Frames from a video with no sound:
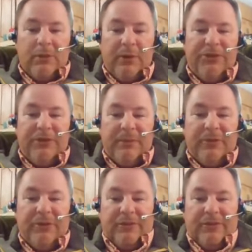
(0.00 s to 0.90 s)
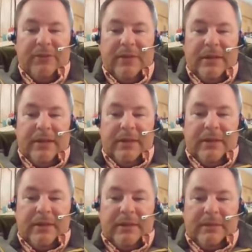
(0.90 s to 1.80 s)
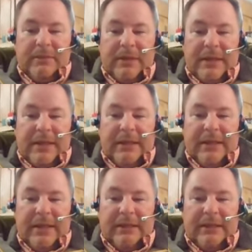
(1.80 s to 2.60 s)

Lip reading: Question number 6. In the